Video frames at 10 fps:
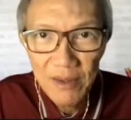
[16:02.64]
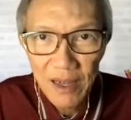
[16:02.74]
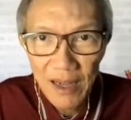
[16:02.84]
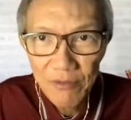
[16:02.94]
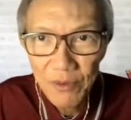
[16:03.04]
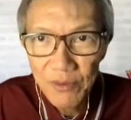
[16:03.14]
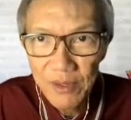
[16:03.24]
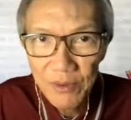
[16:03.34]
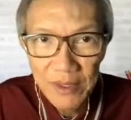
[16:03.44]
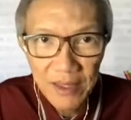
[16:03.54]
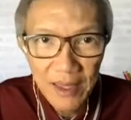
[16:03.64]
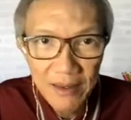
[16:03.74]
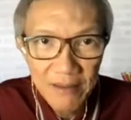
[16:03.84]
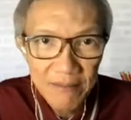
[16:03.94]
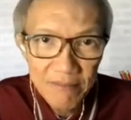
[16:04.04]
I have to redo it again.
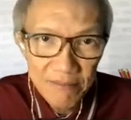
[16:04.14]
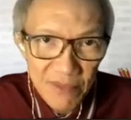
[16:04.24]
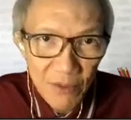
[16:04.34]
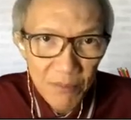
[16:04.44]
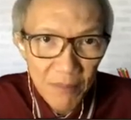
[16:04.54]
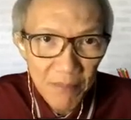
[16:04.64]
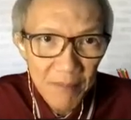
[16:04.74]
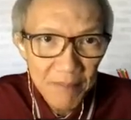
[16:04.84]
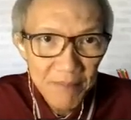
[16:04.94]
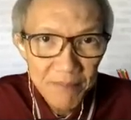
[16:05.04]
No problem.